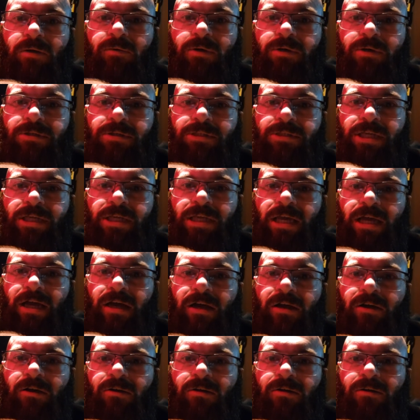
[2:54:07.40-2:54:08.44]
we'll see
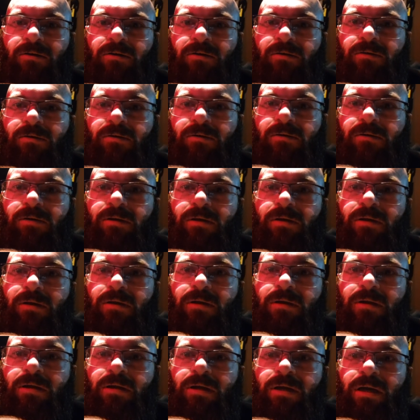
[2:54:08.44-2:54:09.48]
y'all
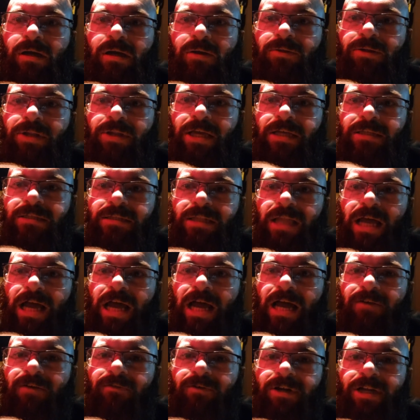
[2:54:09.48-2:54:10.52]
on the next
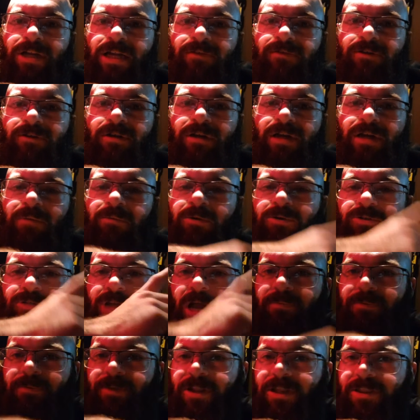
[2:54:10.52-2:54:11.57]
live, whatever. I'm going to
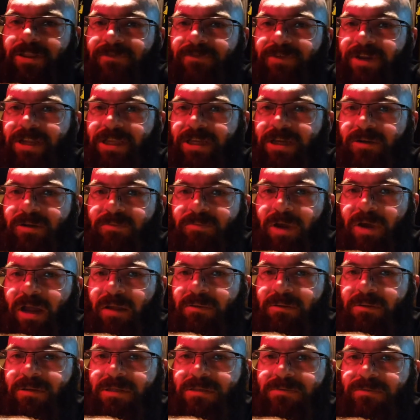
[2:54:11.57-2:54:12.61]
drop the other video
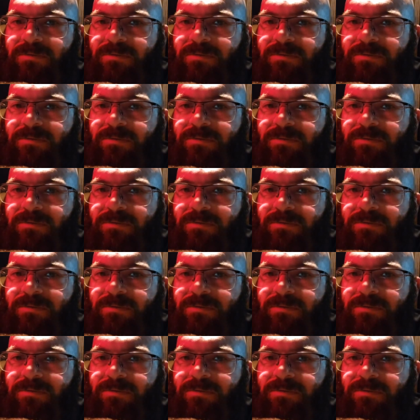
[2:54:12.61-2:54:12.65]
probably this